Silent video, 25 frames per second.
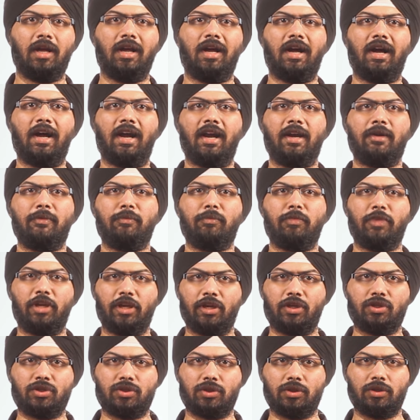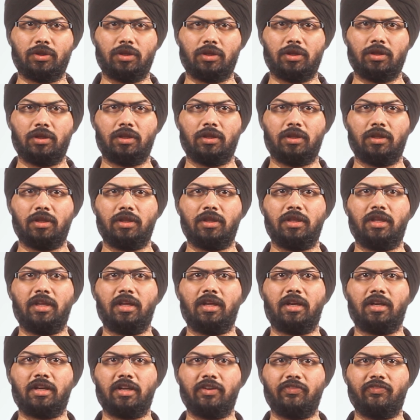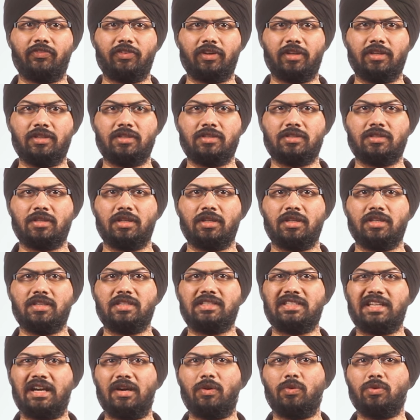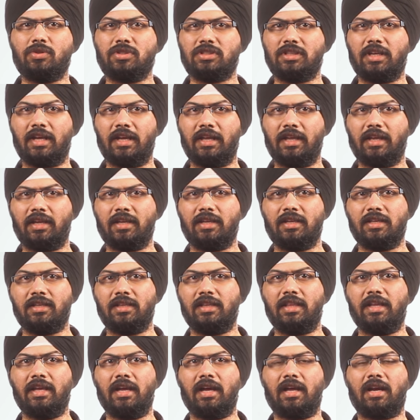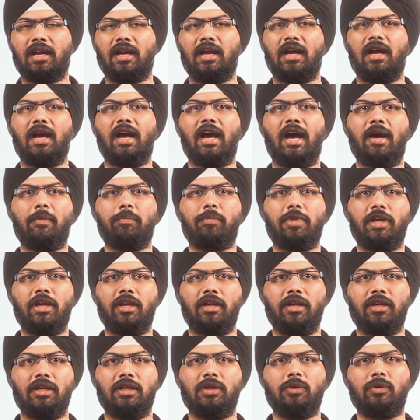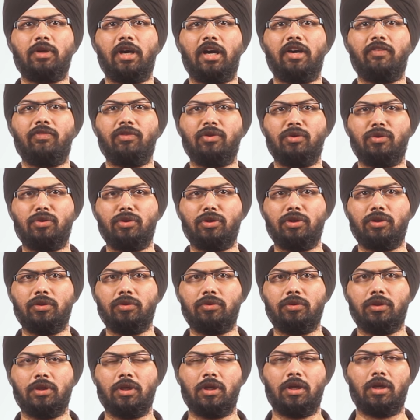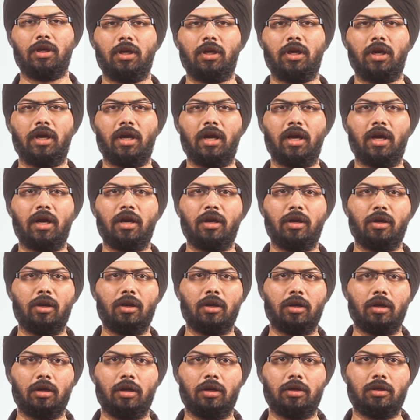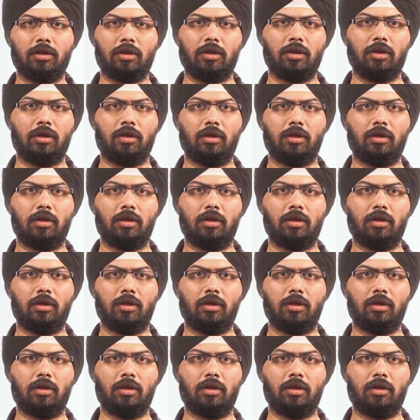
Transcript: and make sure their reference sounds like they are happy to have known you and not,